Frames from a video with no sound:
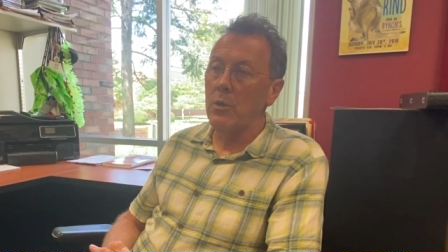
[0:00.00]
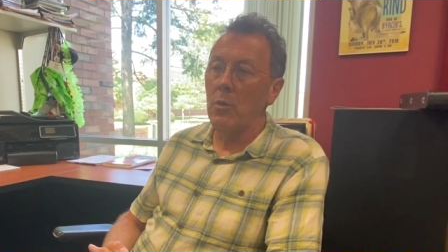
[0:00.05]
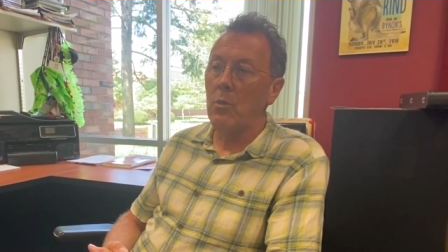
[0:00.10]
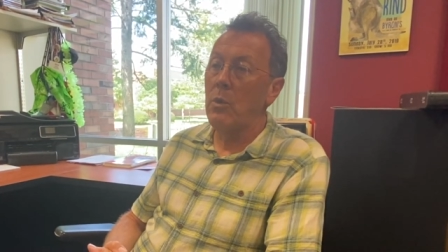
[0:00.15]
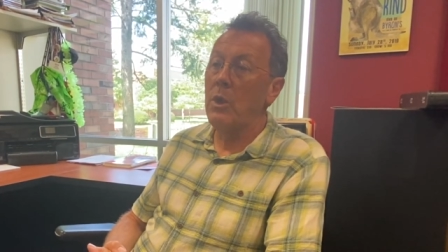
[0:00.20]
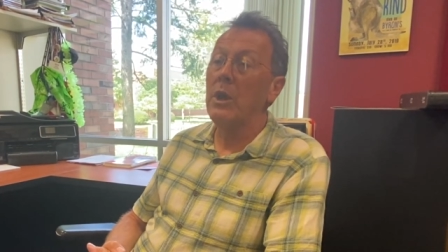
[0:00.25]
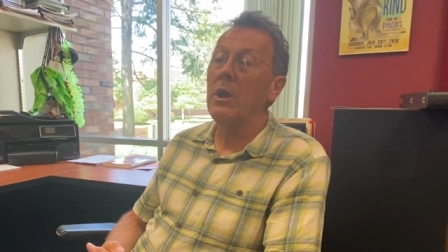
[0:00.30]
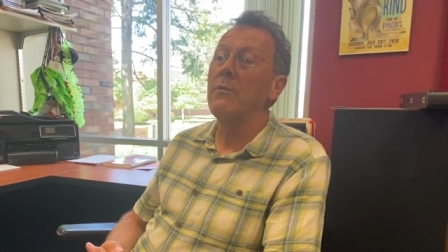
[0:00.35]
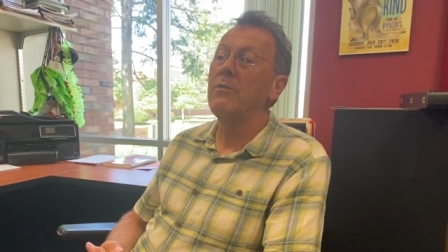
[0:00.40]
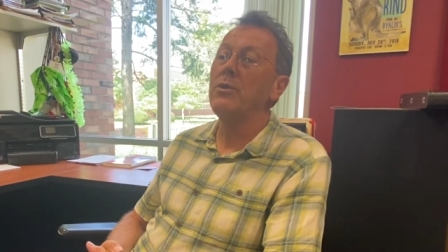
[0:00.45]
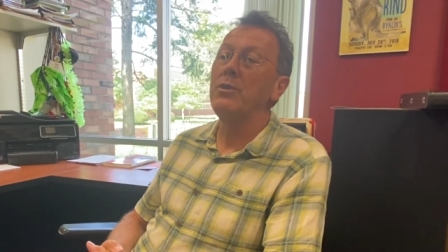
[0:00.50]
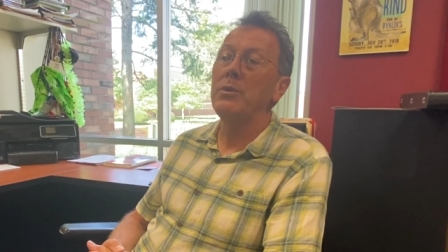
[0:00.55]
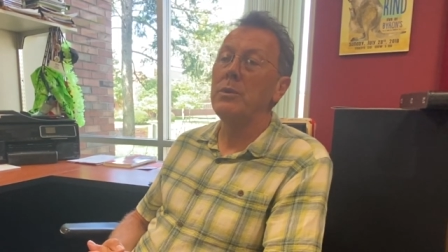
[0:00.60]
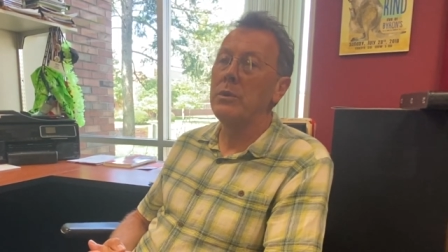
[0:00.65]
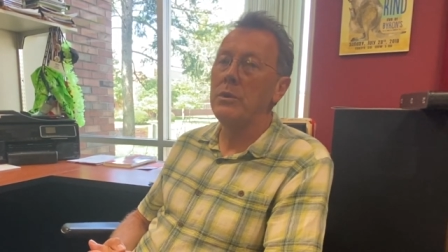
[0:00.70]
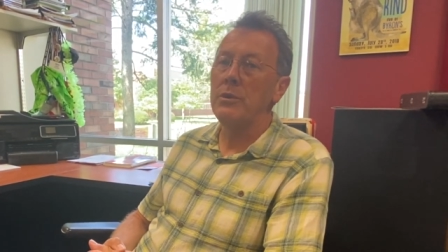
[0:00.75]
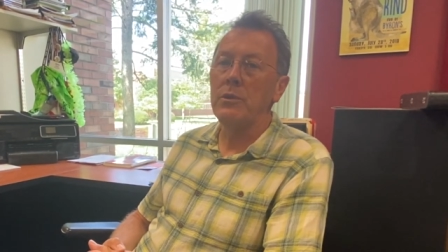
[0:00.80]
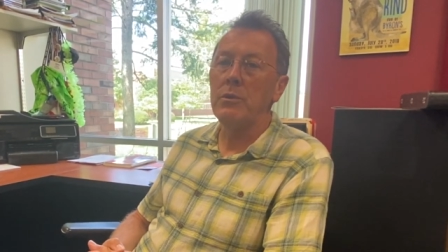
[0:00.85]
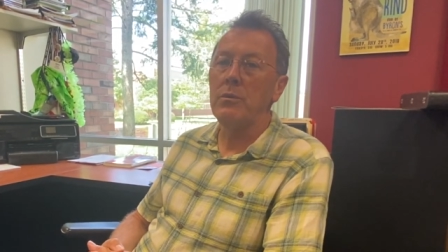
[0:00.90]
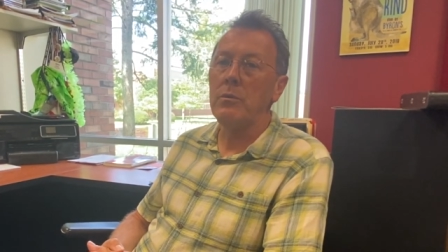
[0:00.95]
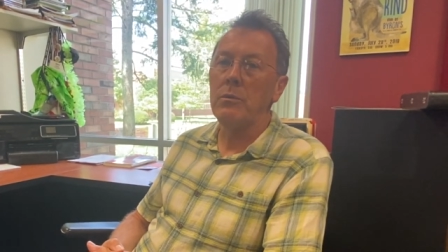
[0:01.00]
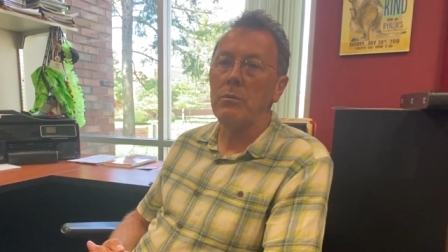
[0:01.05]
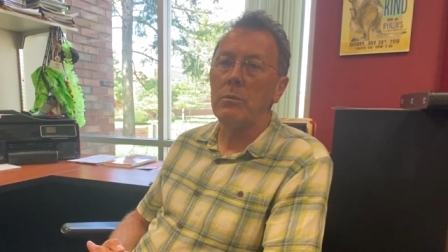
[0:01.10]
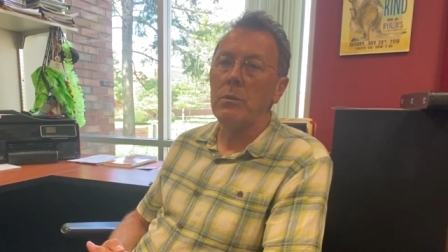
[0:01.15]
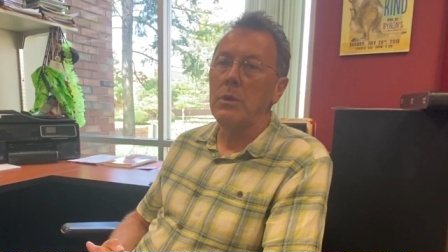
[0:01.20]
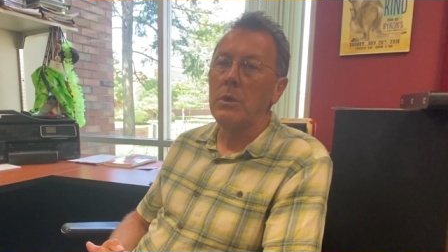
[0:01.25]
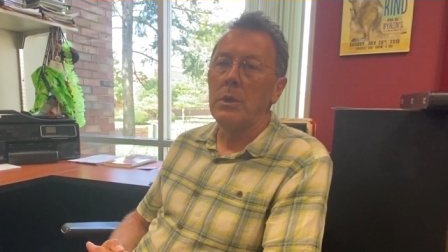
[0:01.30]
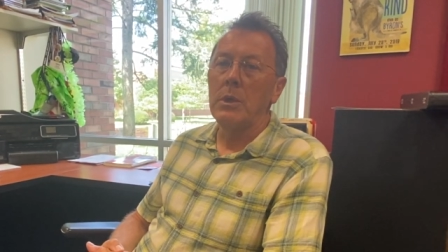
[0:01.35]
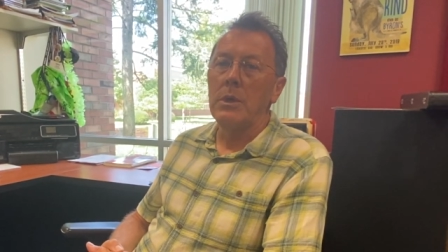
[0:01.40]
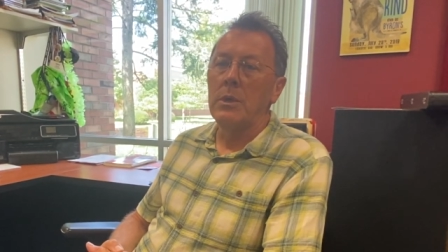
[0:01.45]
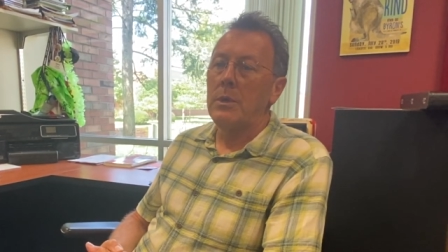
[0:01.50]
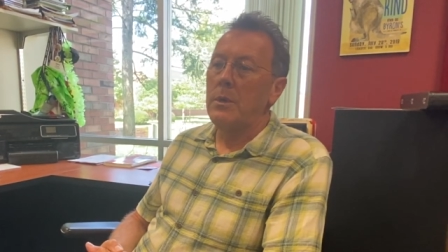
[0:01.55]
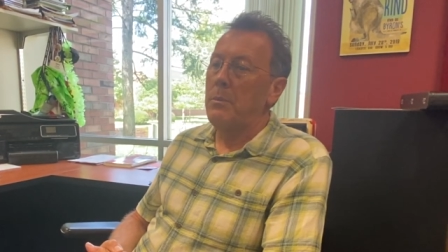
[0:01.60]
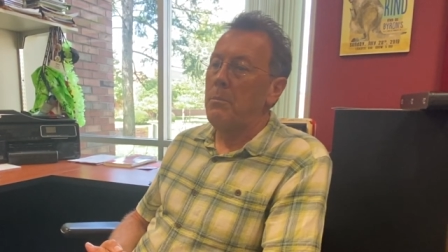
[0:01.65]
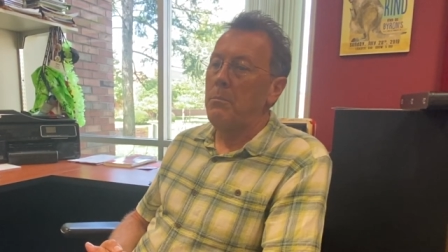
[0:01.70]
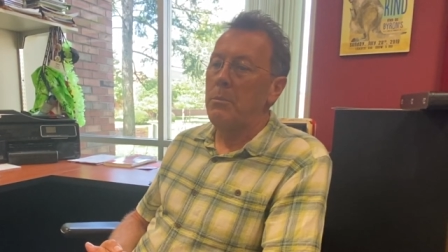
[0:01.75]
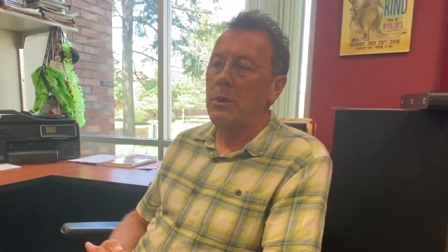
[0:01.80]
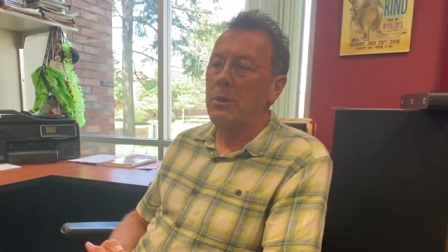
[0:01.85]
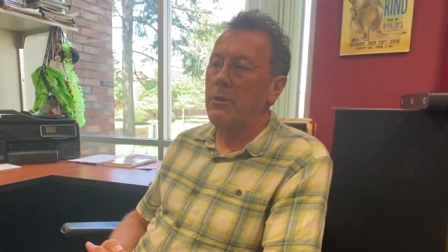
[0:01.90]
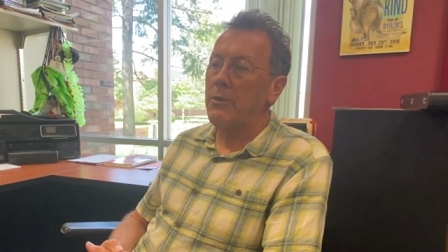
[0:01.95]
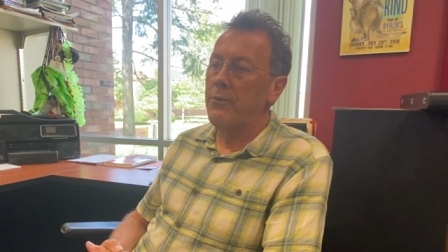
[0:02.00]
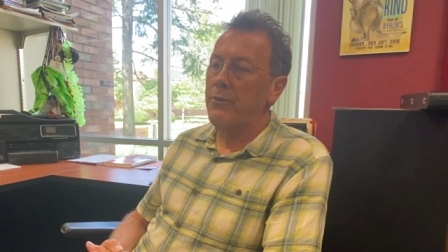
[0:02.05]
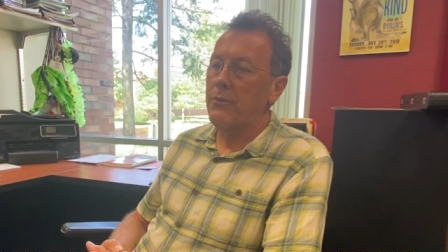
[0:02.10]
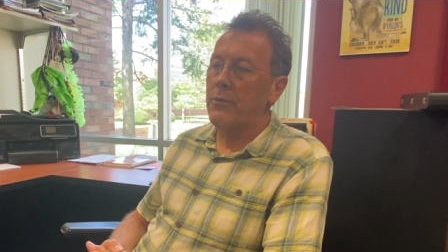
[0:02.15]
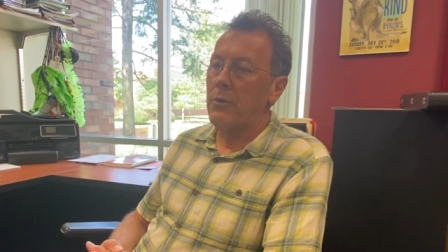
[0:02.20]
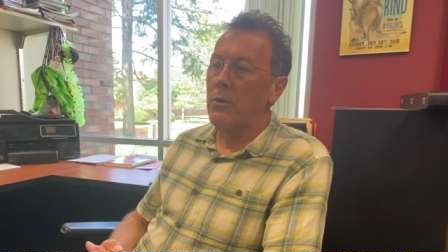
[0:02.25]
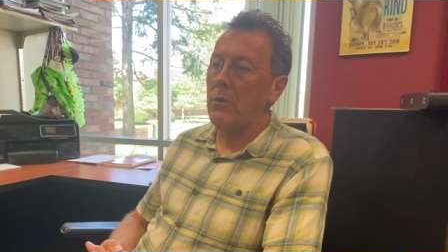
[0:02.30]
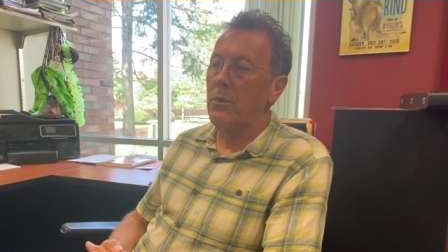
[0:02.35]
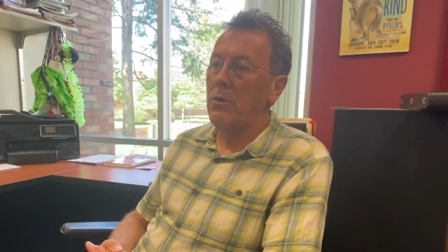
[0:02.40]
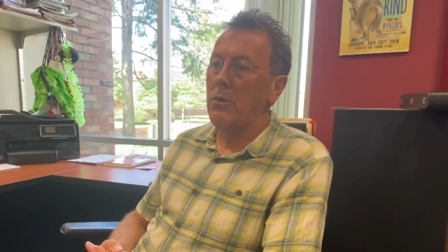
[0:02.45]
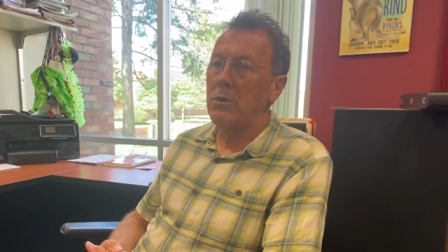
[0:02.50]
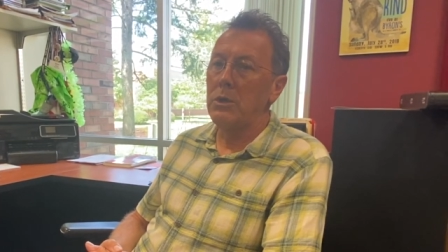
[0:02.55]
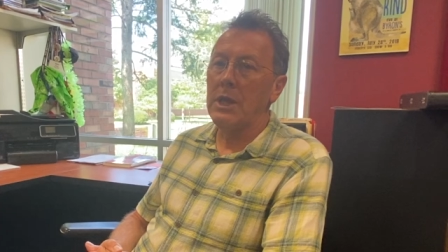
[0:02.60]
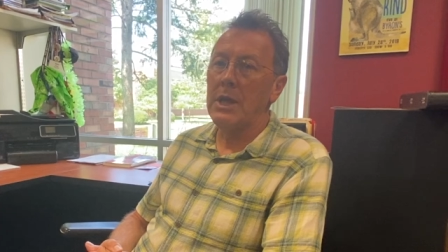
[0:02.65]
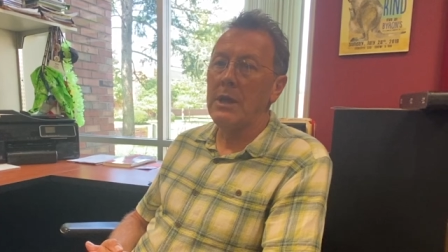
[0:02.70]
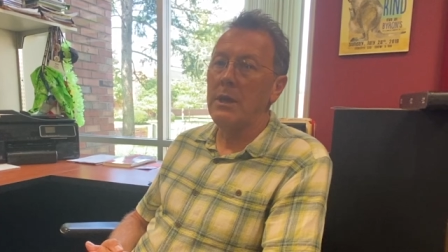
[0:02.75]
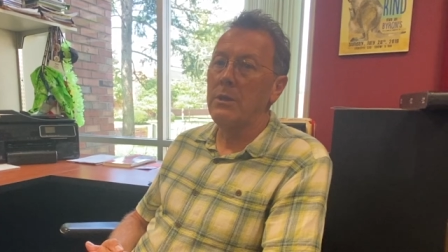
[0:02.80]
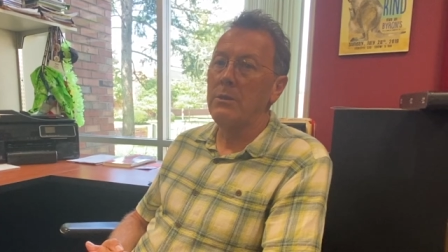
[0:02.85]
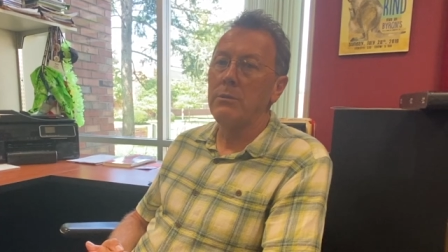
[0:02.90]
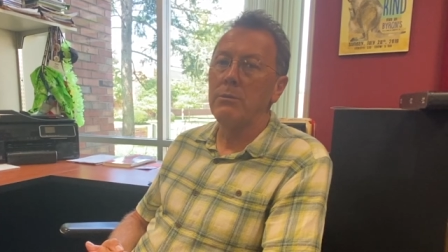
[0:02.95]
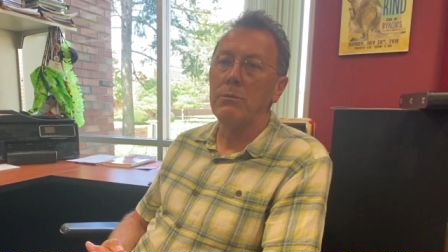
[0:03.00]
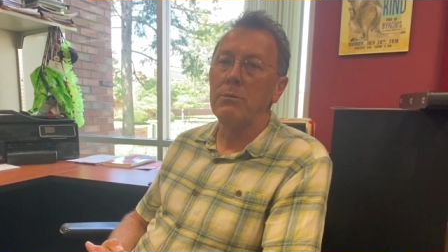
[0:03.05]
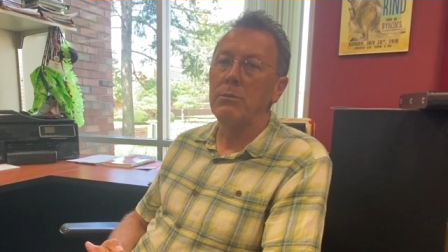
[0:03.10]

whatever you can do. Because a whole lot of